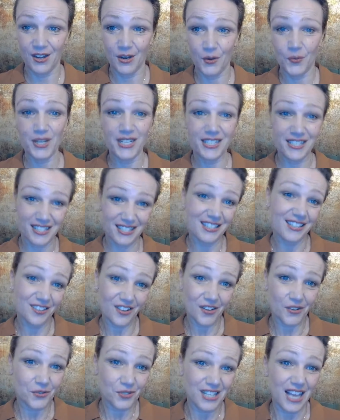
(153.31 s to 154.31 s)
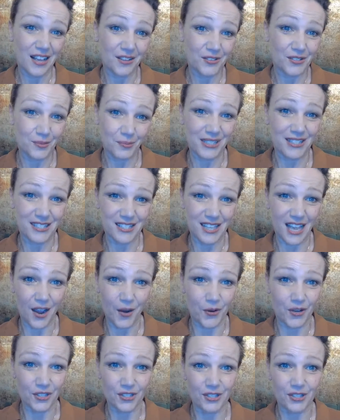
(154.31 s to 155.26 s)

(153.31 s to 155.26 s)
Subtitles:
which sounds a bit sour.